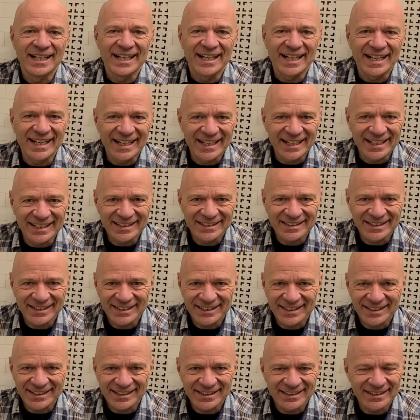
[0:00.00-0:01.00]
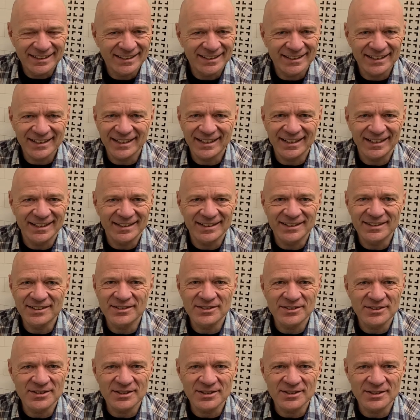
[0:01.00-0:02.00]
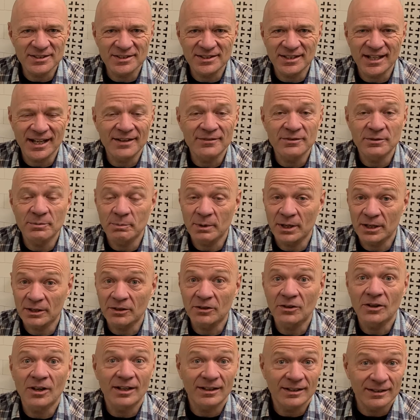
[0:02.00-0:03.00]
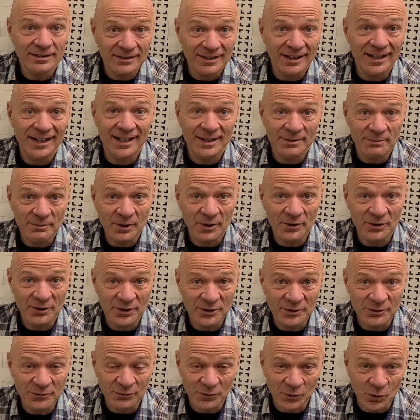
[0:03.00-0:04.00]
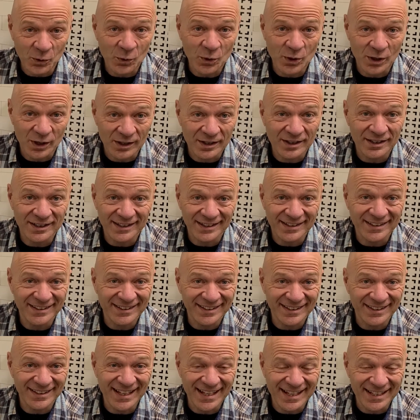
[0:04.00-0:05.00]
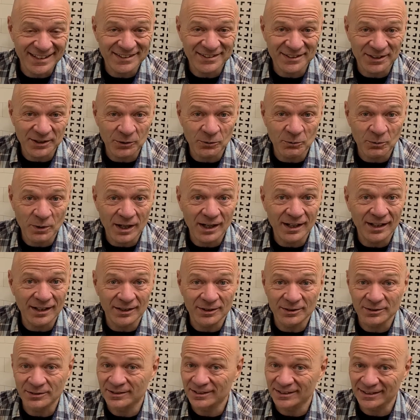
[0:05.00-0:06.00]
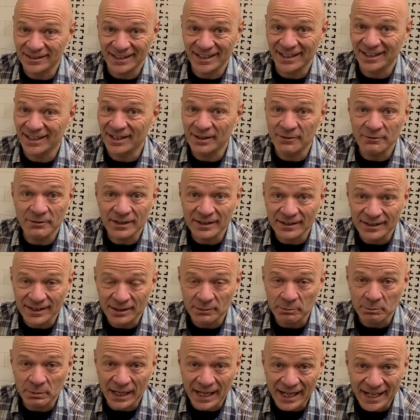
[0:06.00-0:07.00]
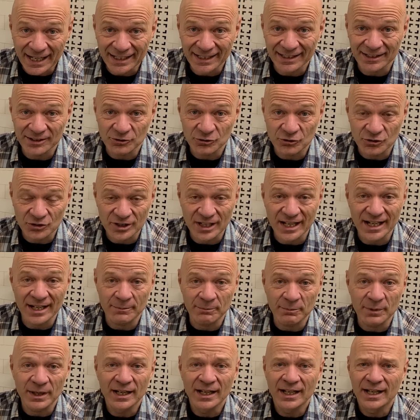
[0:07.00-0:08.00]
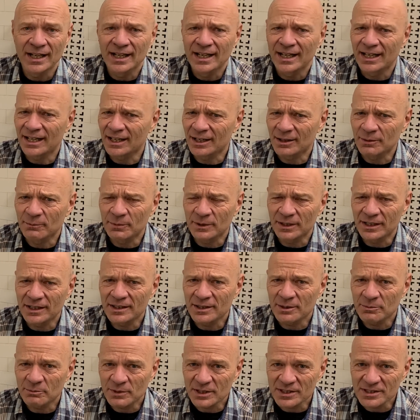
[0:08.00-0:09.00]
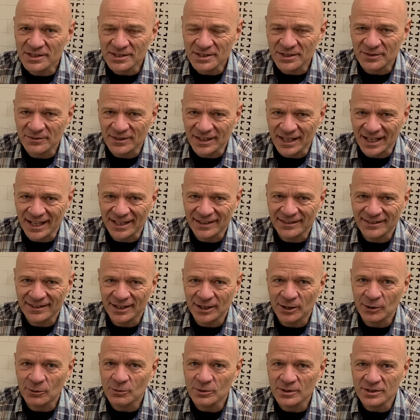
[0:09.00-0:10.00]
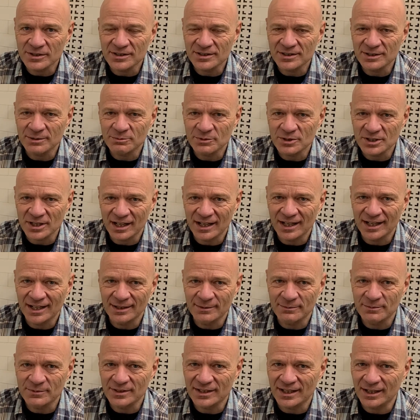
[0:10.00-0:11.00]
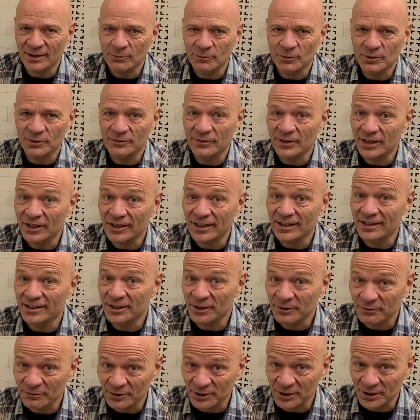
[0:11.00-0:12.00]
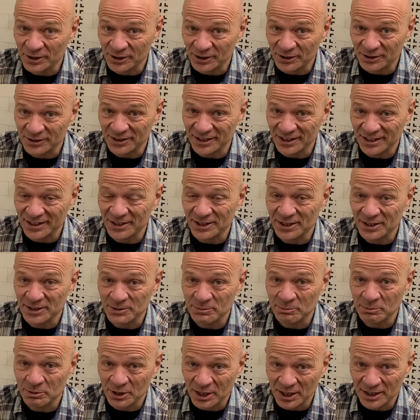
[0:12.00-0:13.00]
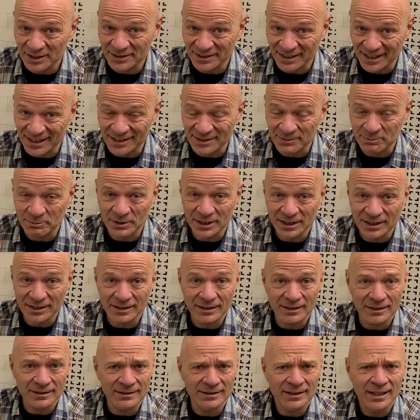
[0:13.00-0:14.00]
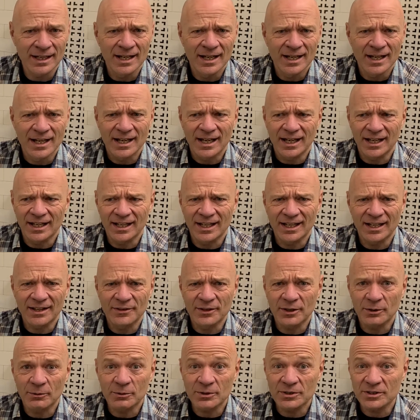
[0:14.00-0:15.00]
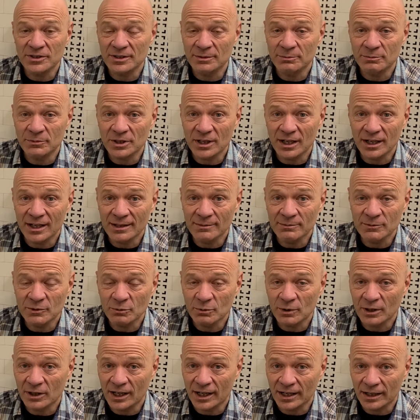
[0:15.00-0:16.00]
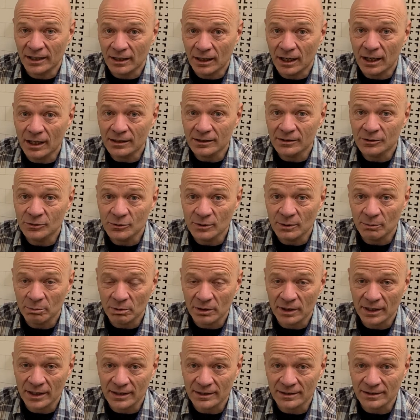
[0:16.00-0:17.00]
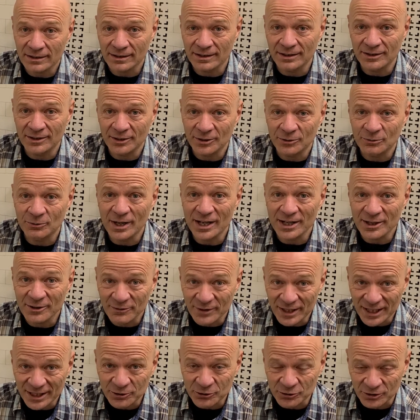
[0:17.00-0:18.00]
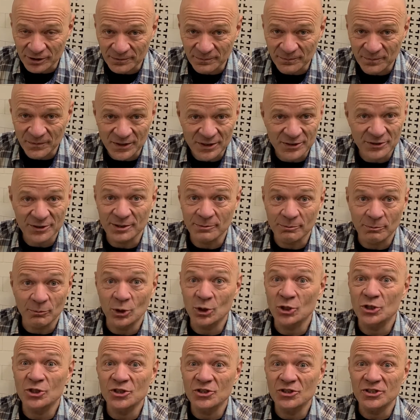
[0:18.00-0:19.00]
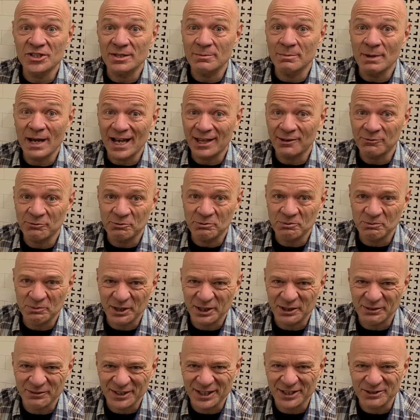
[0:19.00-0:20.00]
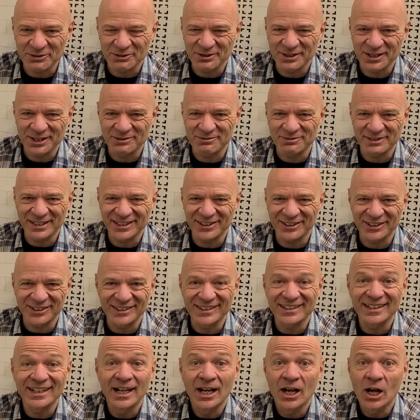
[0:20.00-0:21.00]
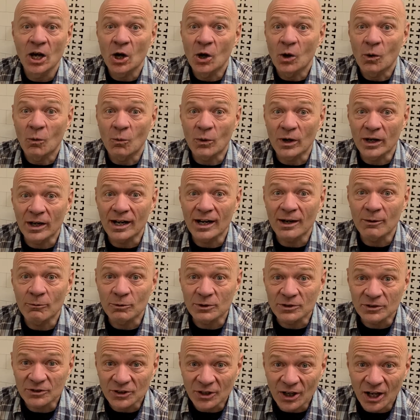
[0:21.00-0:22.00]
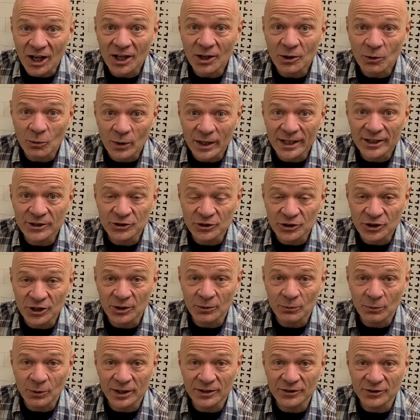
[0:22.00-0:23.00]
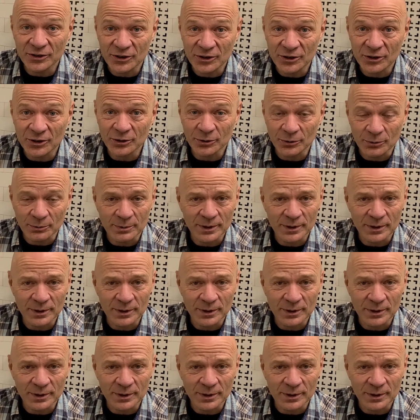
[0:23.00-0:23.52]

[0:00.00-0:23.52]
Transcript: And yeah, it's just, I've spent a lot of time on this floor in the last little while to get everything back in shape. But in the midst of that, there was some times that were very difficult in this process because there was some times where I got to a place in the renovation, this emergency bathroom renovation as we called it, where I was not quite sure what to do.